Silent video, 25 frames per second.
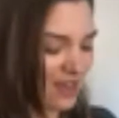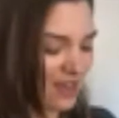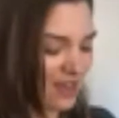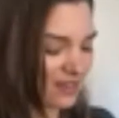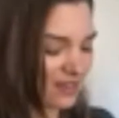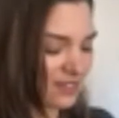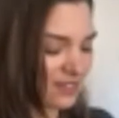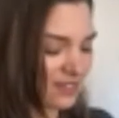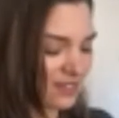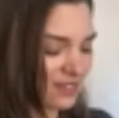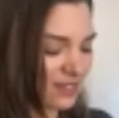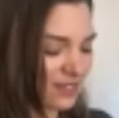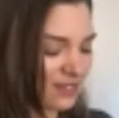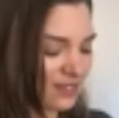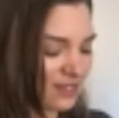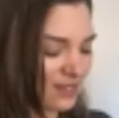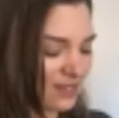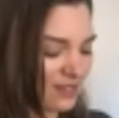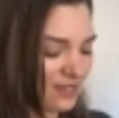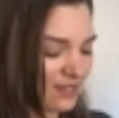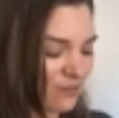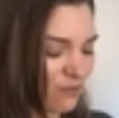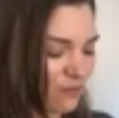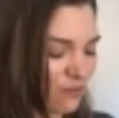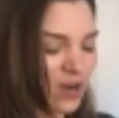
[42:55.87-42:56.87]
And
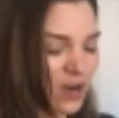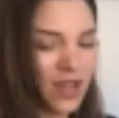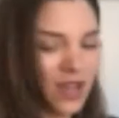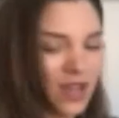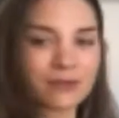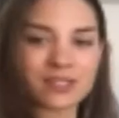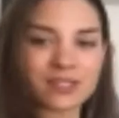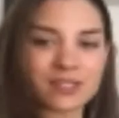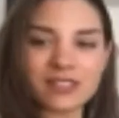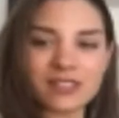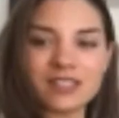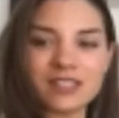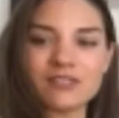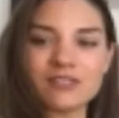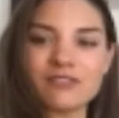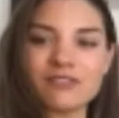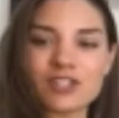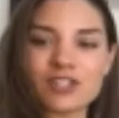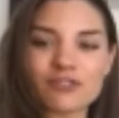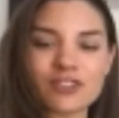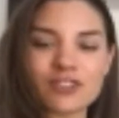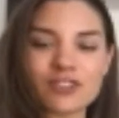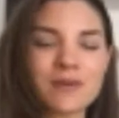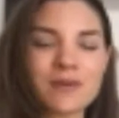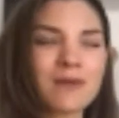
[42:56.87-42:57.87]
when I was the lead in a feature
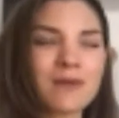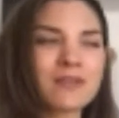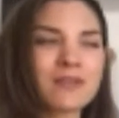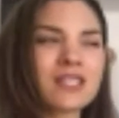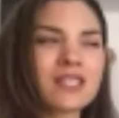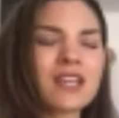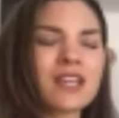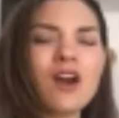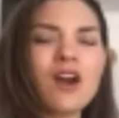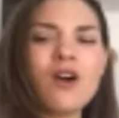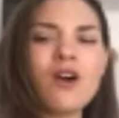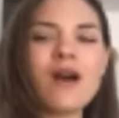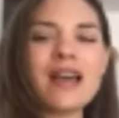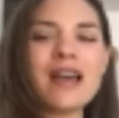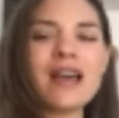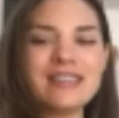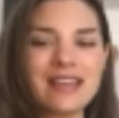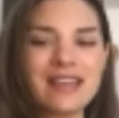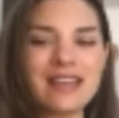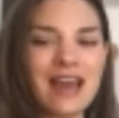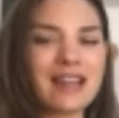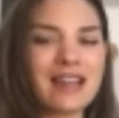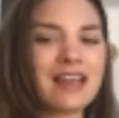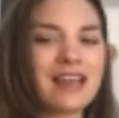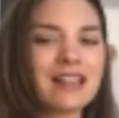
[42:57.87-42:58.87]
film, I was like, oh, I get
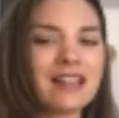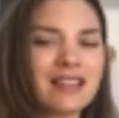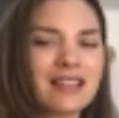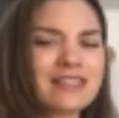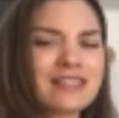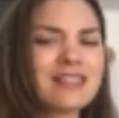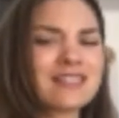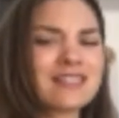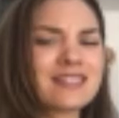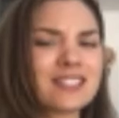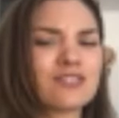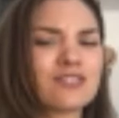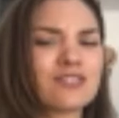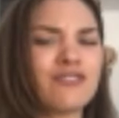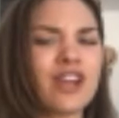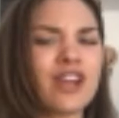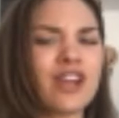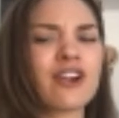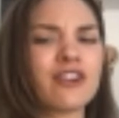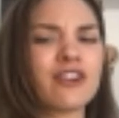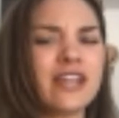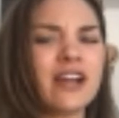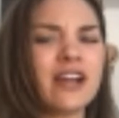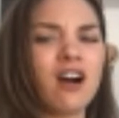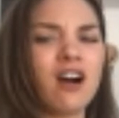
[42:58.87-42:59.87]
it. Like, this is very
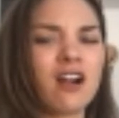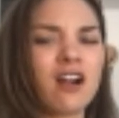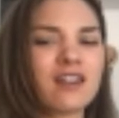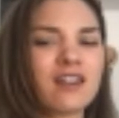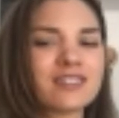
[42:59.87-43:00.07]
hard.